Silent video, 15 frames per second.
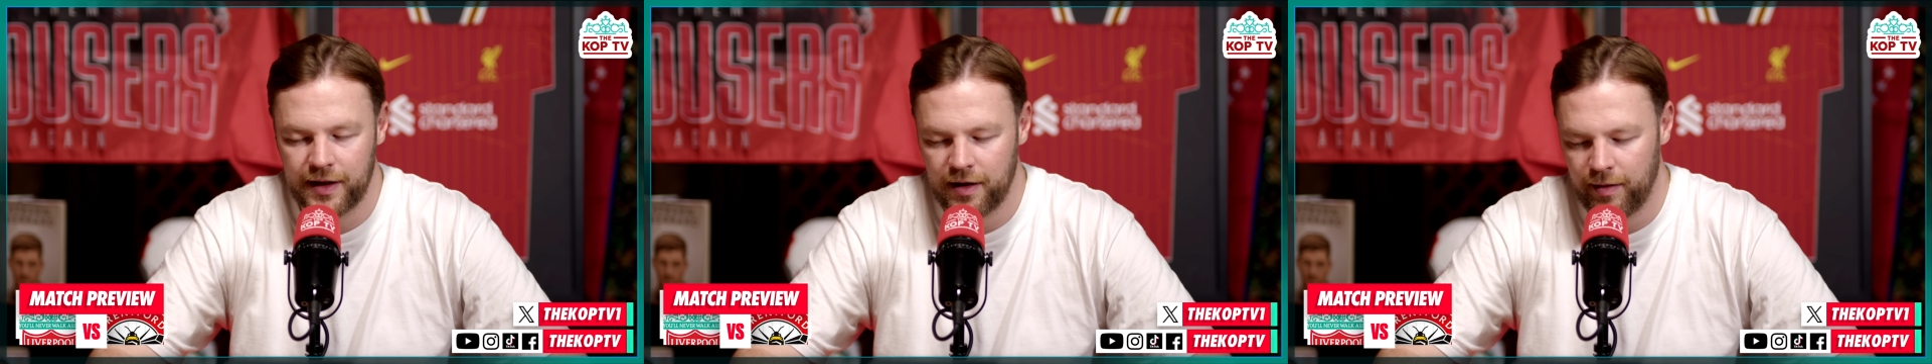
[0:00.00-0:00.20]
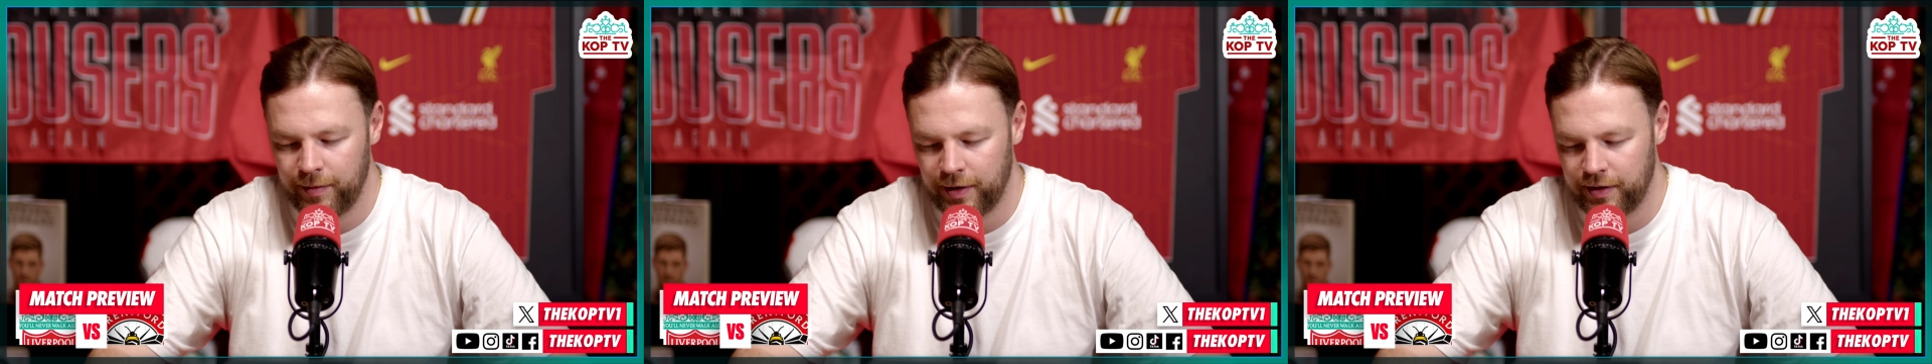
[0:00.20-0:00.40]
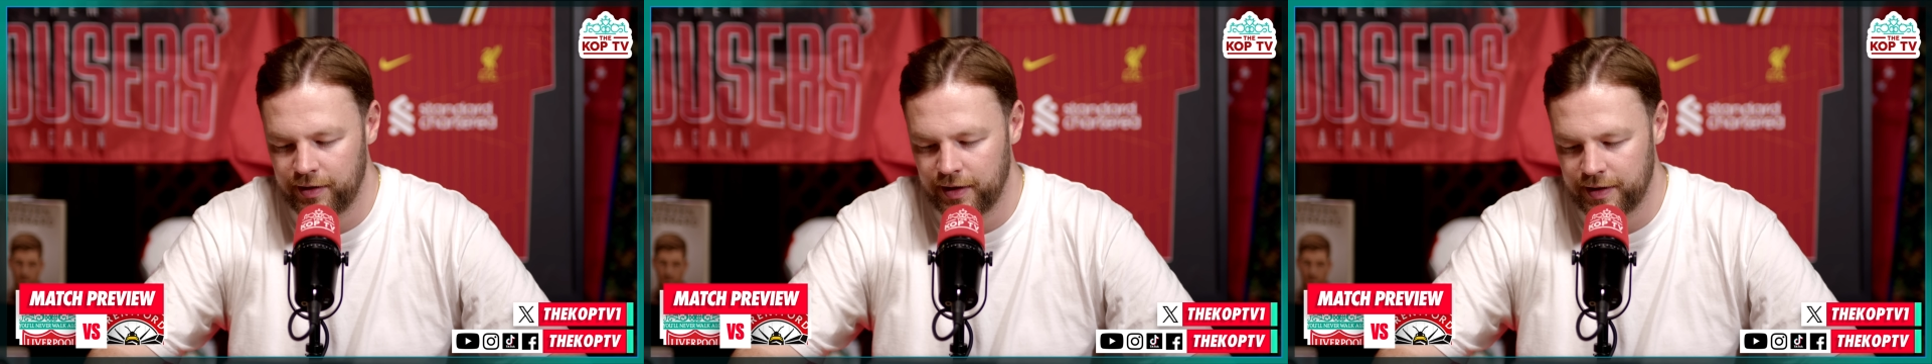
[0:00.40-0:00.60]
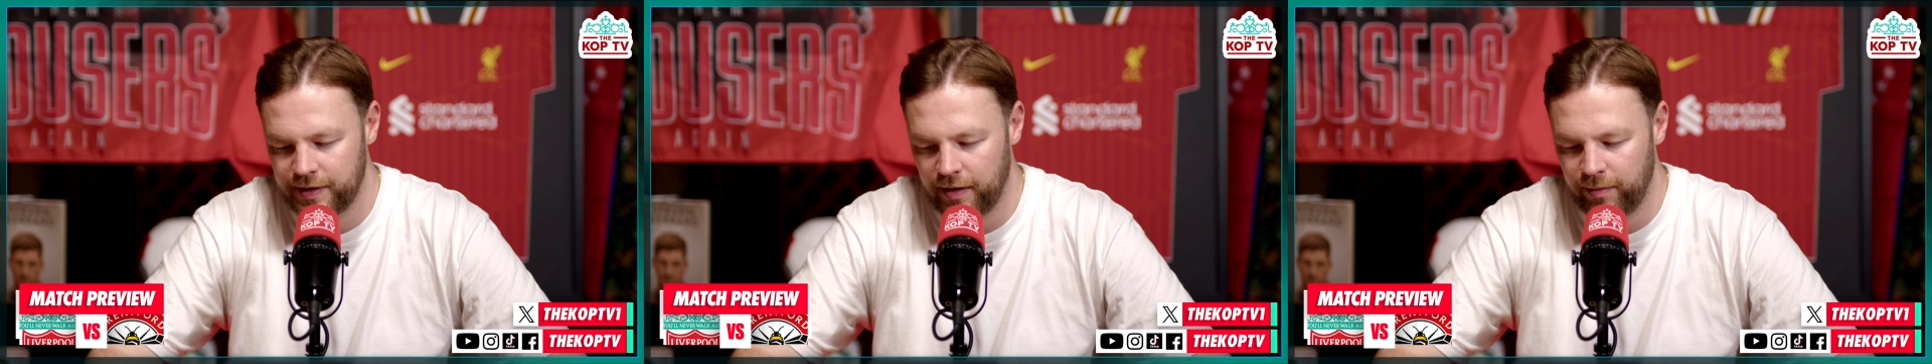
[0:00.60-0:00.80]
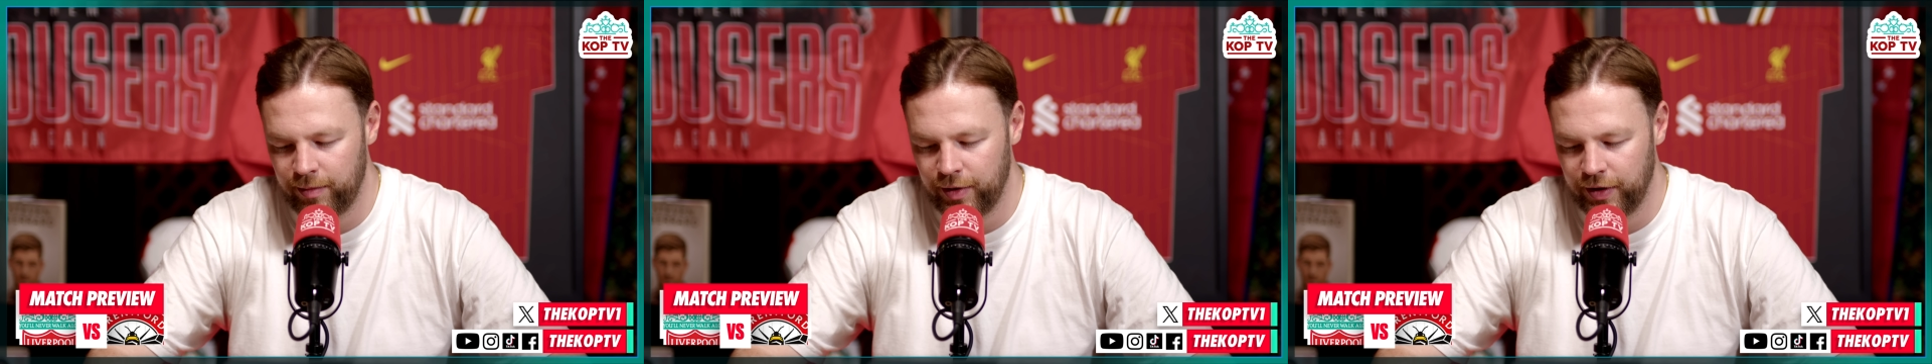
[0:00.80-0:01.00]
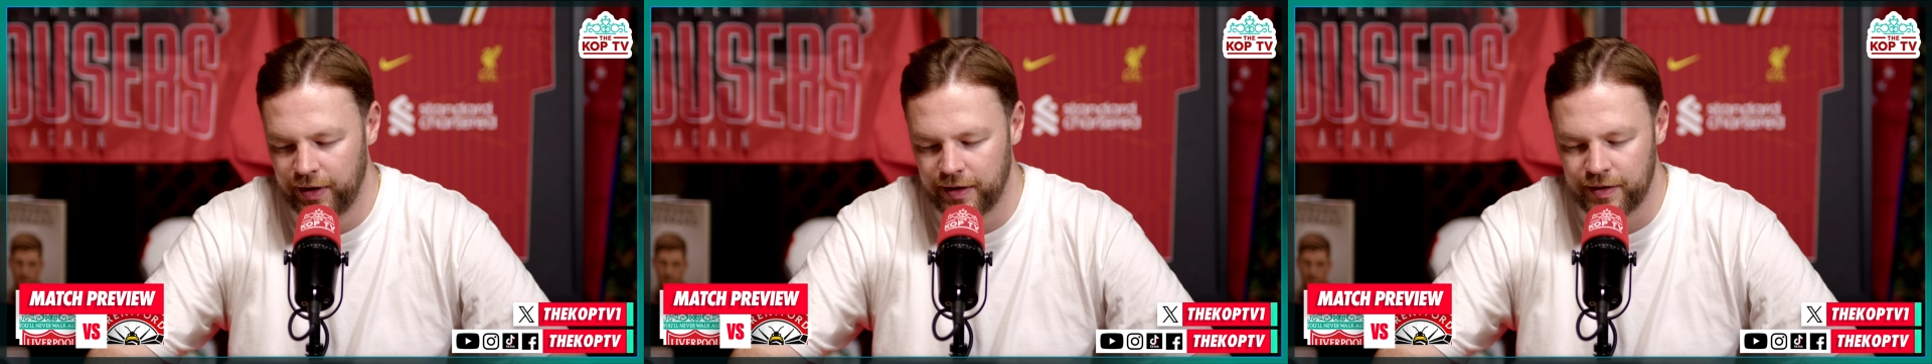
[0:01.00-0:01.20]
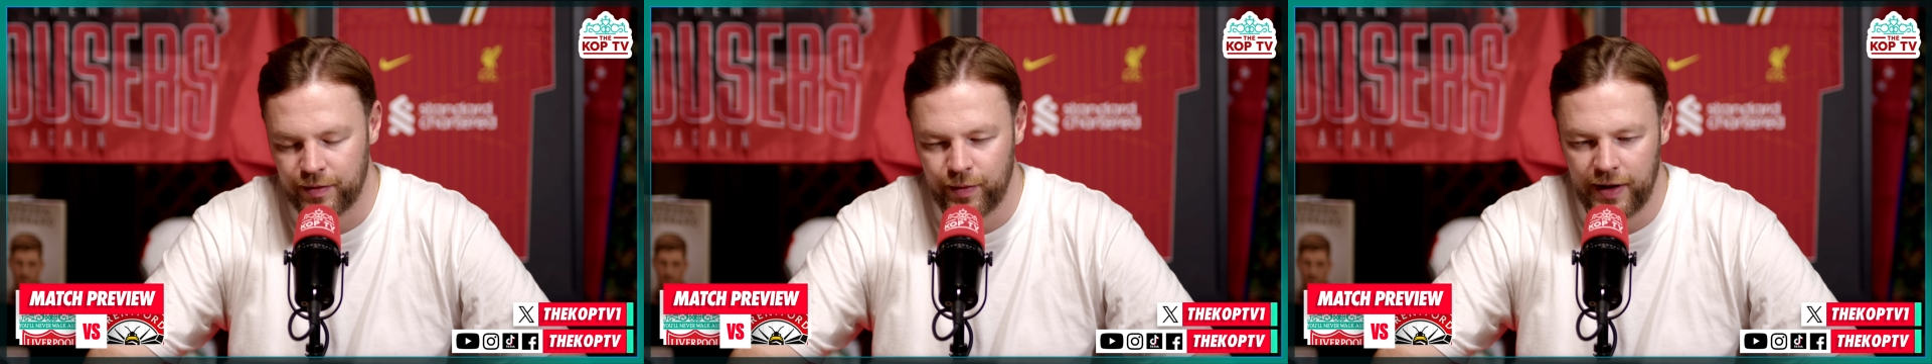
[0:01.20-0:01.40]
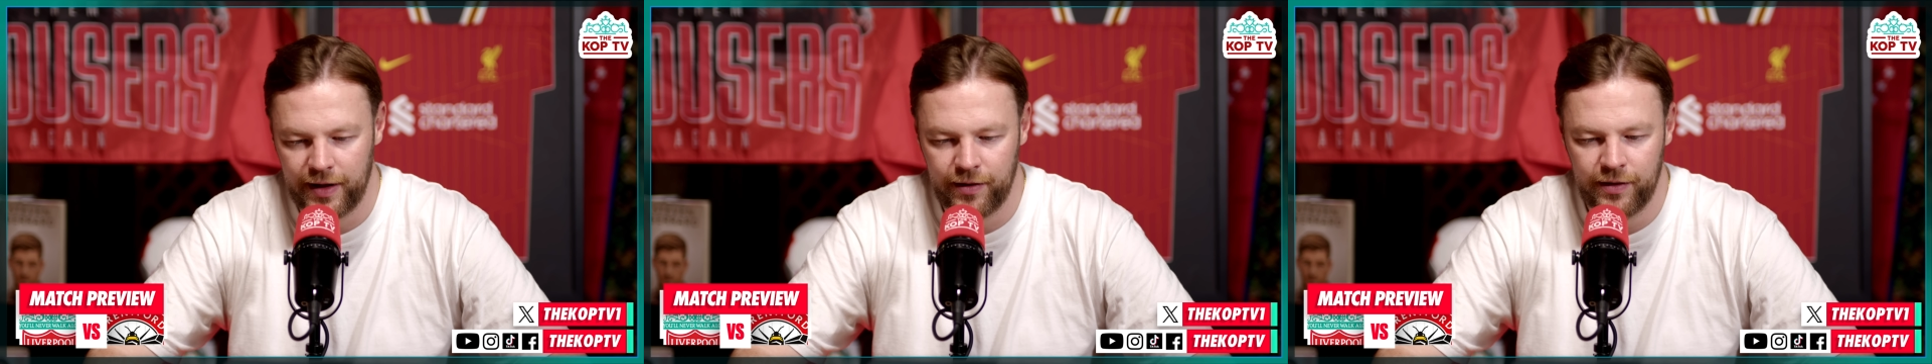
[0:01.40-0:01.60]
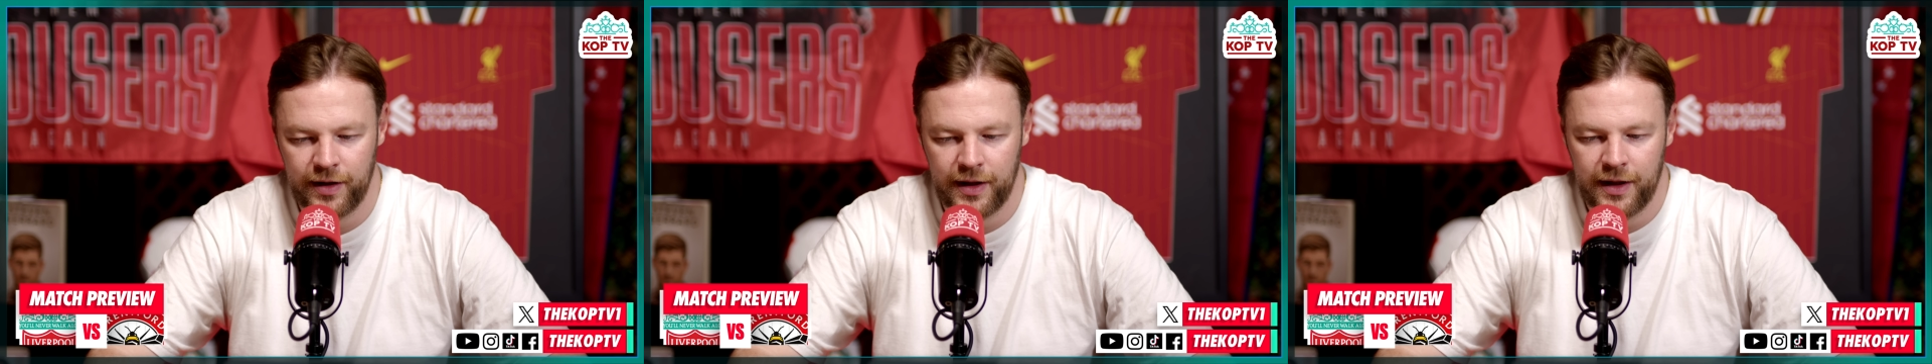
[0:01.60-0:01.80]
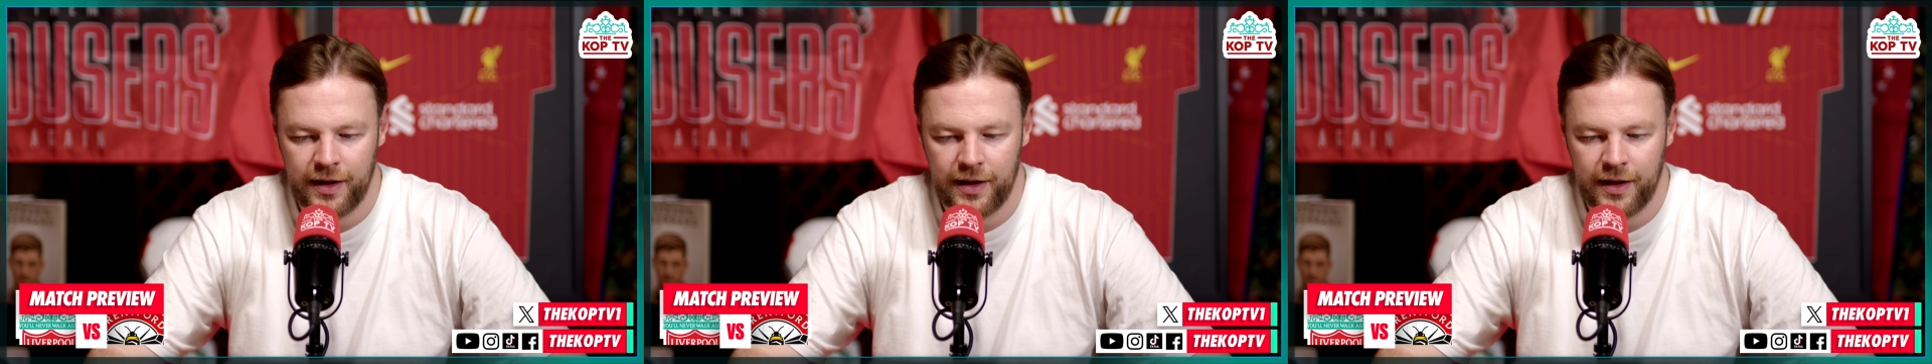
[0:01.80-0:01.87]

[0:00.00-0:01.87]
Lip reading: come on at some point as well.